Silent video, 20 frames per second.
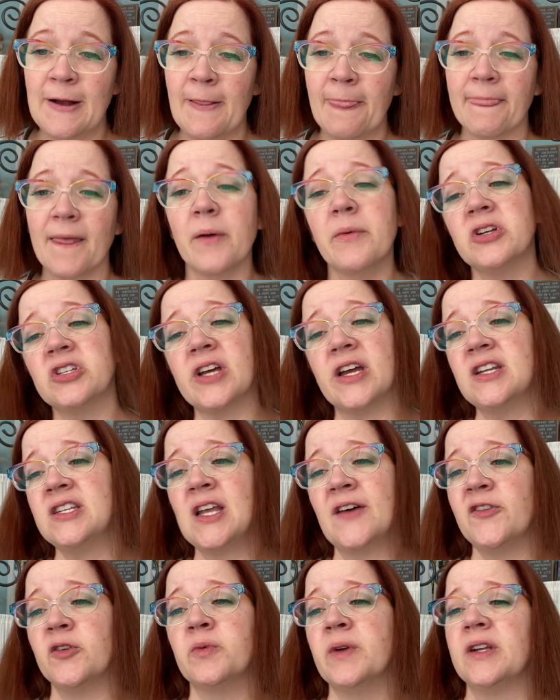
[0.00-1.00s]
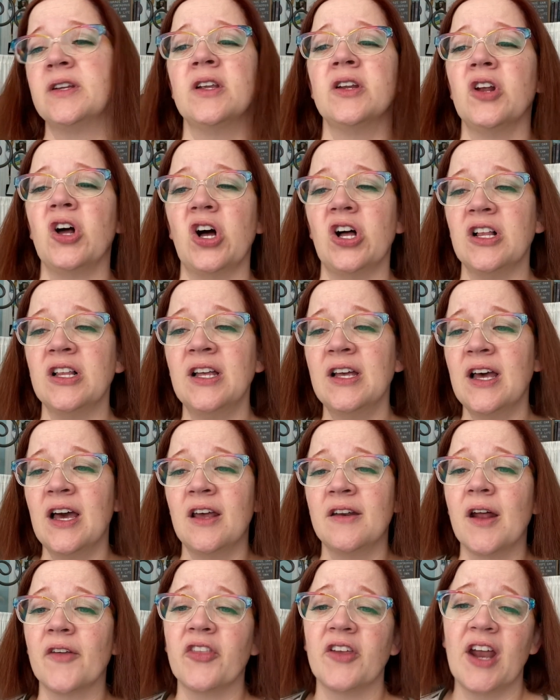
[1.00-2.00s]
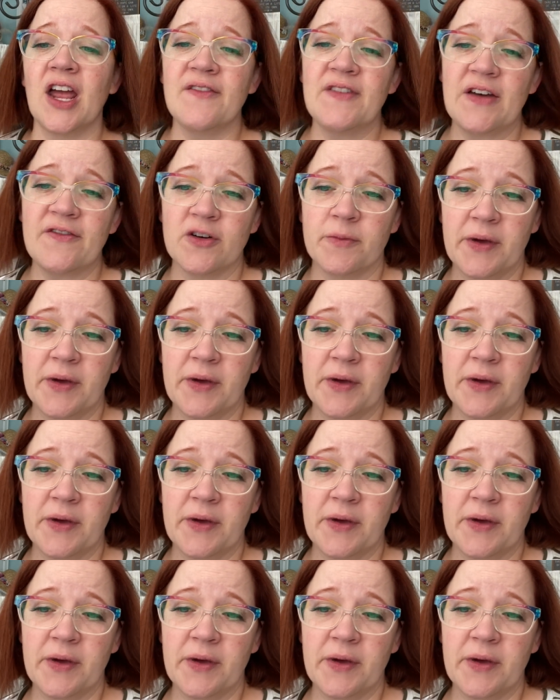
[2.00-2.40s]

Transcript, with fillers: I wish I had never written at all, not that I have ever